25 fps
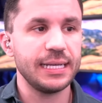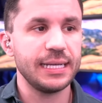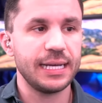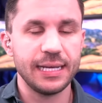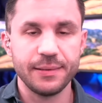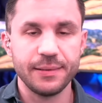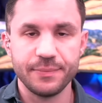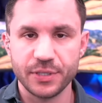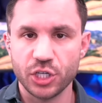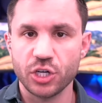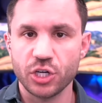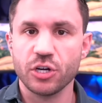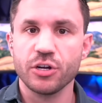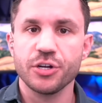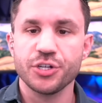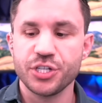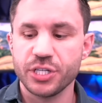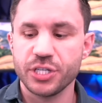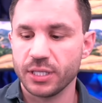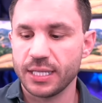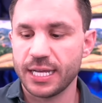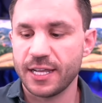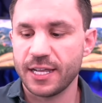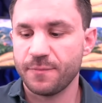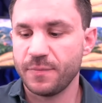I am encouraging
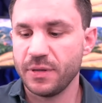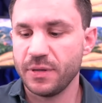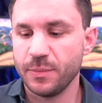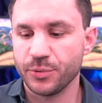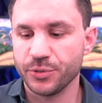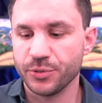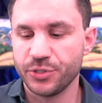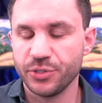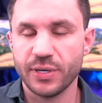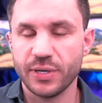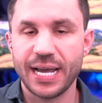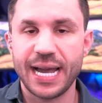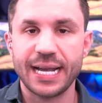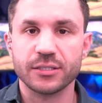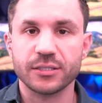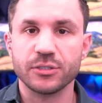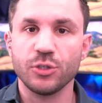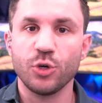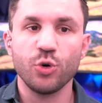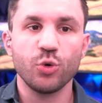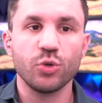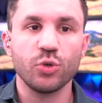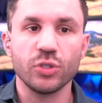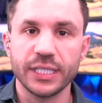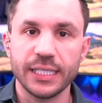a lot of people to act
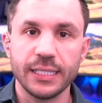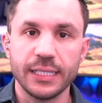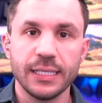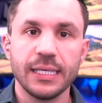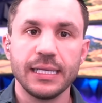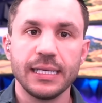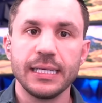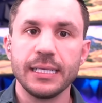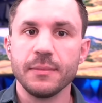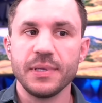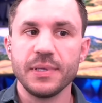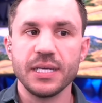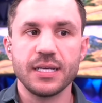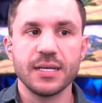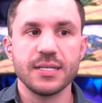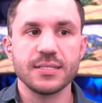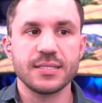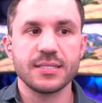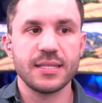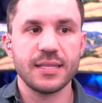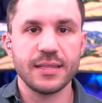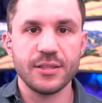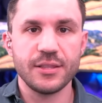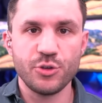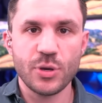locally because
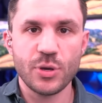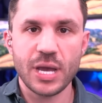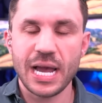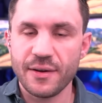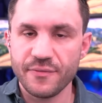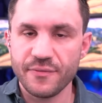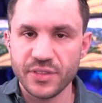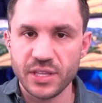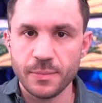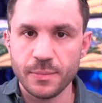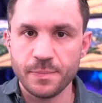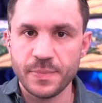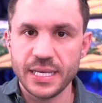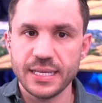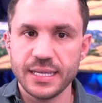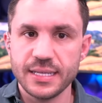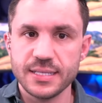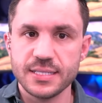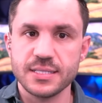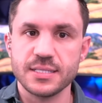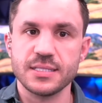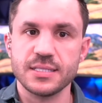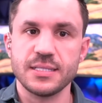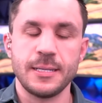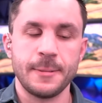you have the
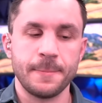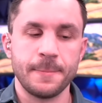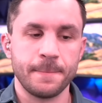biggest